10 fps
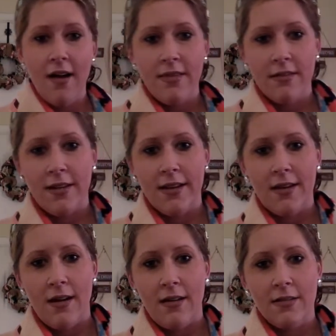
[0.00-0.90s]
They're
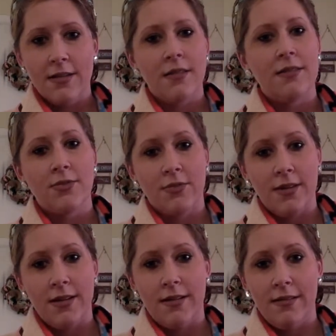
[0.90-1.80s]
like Uggs.
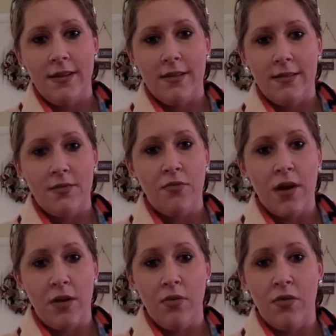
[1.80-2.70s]
Sorry, they're
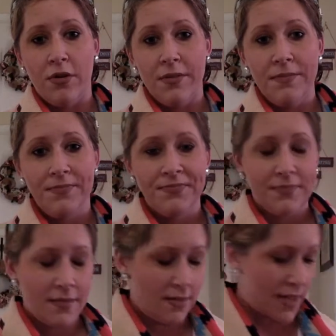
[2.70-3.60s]
well worn.
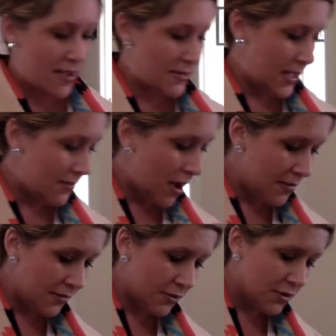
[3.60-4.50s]
That Dave got
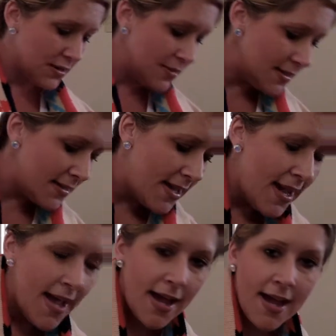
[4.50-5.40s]
me for Christmas.
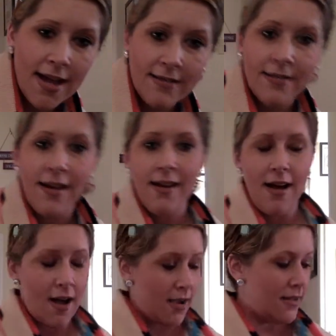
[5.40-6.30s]
And
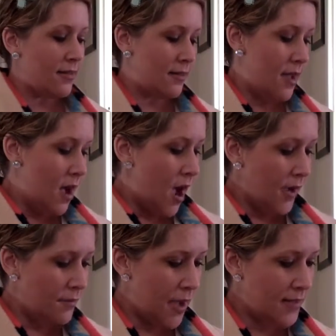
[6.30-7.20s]
I
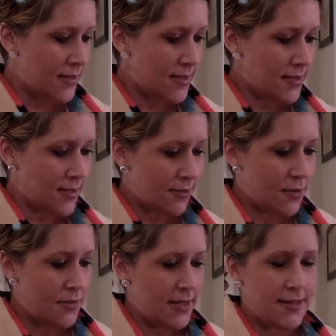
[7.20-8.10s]
bought these. They're
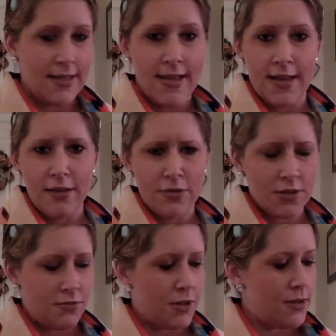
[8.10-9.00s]
from like Seattle or
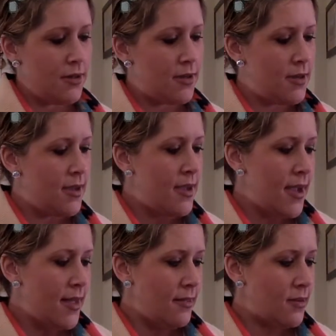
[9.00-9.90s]
somewhere.
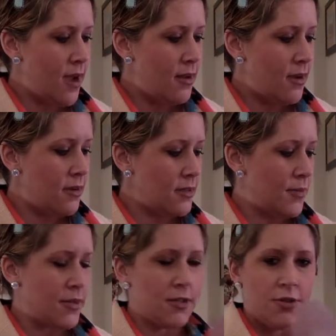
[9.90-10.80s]
They're not Uggs,
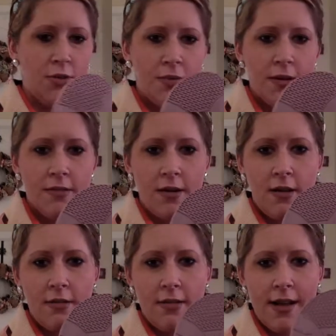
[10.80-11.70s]
but they're
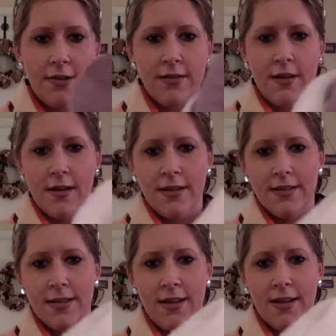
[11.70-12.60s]
called Cloud 9s.